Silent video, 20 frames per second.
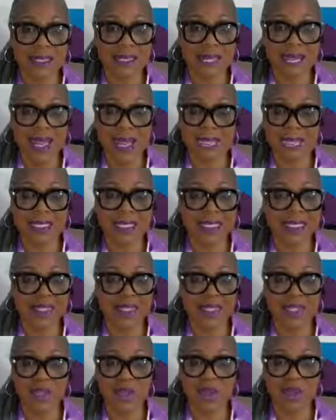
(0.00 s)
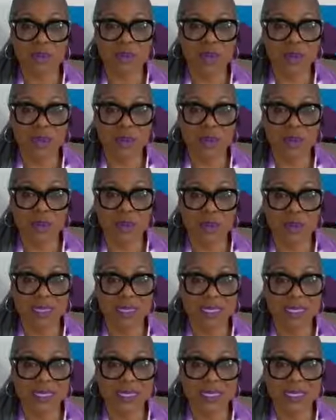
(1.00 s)
I need to know what my
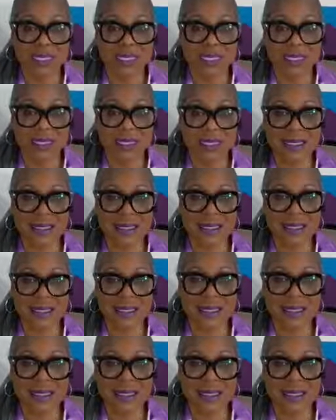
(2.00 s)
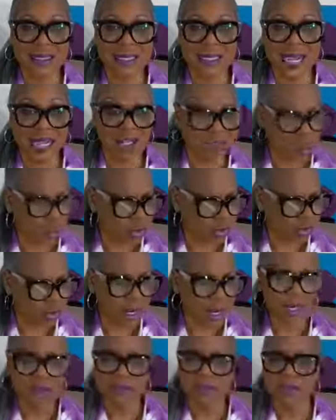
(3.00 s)
purpose is. And you don't
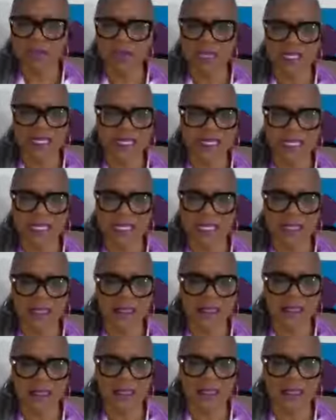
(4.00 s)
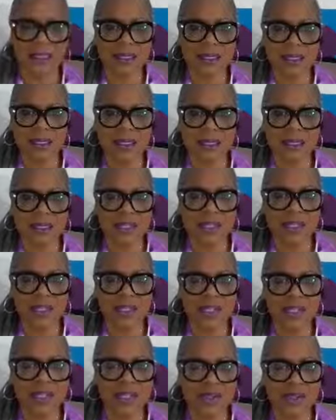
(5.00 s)
try to force it.
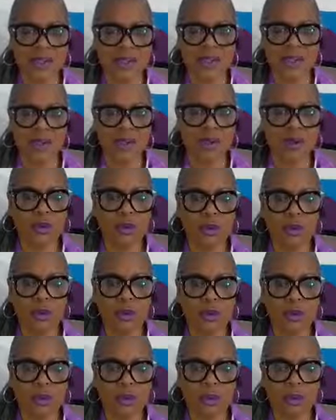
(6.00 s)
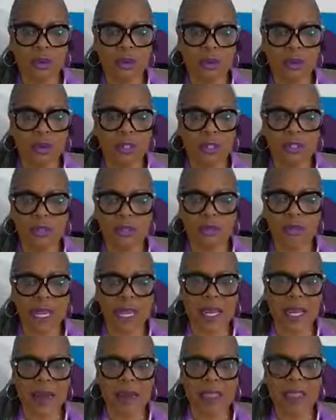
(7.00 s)
You don't look
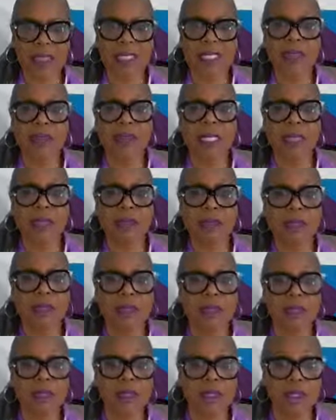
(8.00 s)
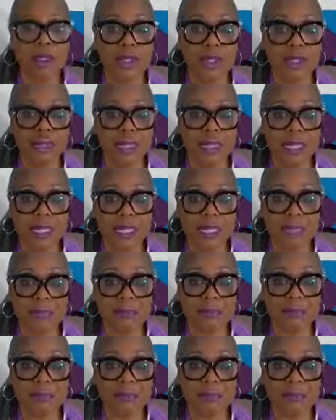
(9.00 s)
around and see what other people are doing